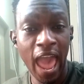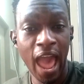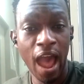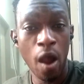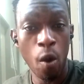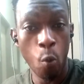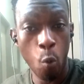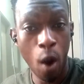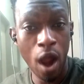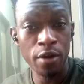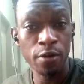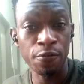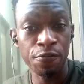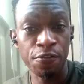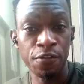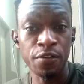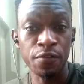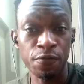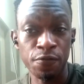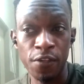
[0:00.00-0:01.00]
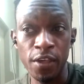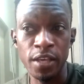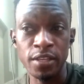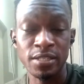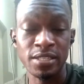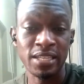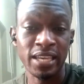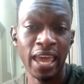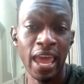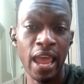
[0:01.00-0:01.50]
one of the
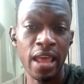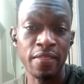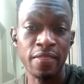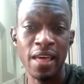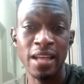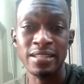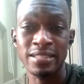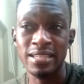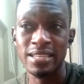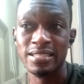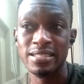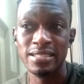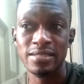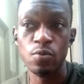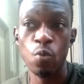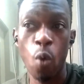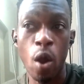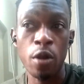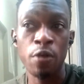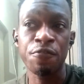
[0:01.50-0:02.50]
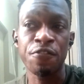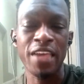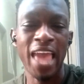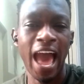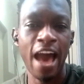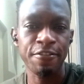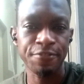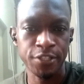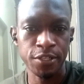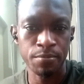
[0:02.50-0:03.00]
things, just one of the
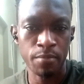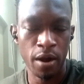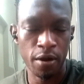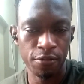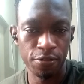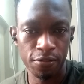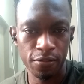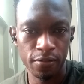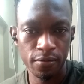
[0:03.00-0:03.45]
aftermath.